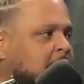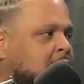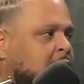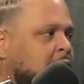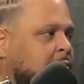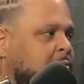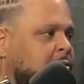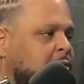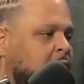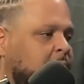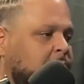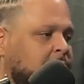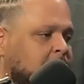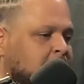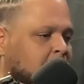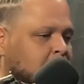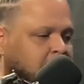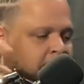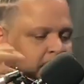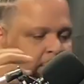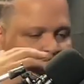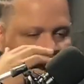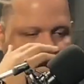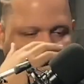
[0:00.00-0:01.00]

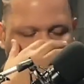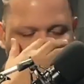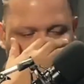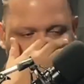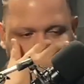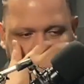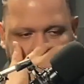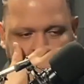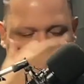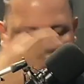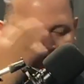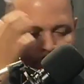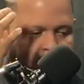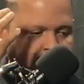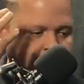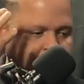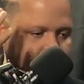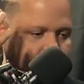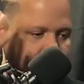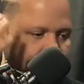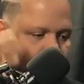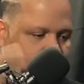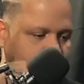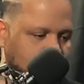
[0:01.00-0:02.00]
www.residency with the
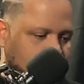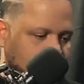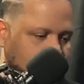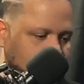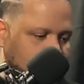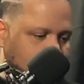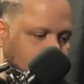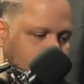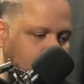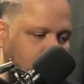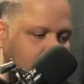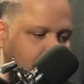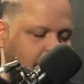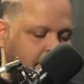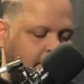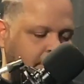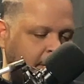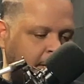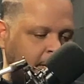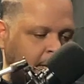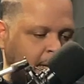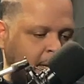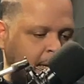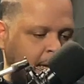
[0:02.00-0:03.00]
3
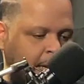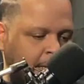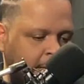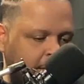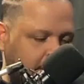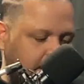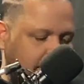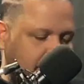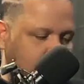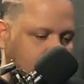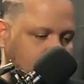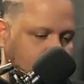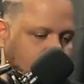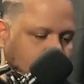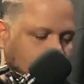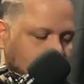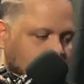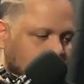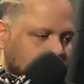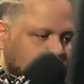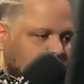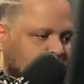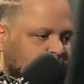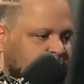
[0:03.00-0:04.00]

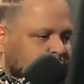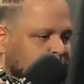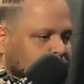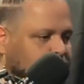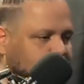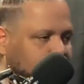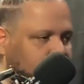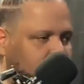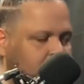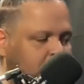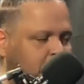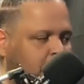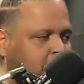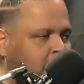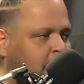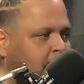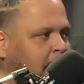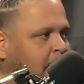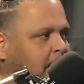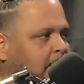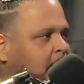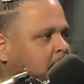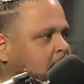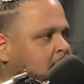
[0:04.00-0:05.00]
.com. Obviously, we're on
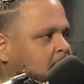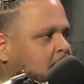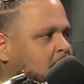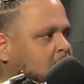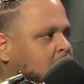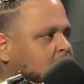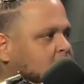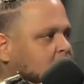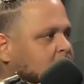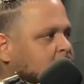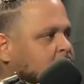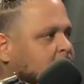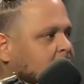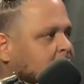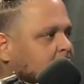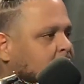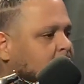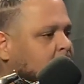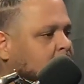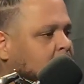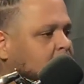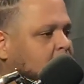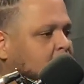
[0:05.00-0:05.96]
Instagram, all the socials, man.